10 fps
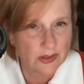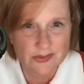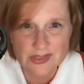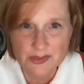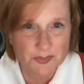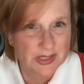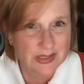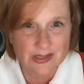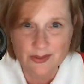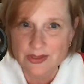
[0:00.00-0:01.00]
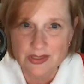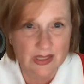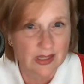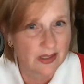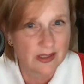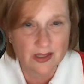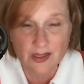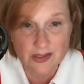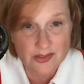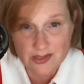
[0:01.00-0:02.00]
just because I was like,
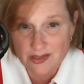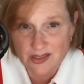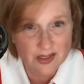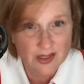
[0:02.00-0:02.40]
I just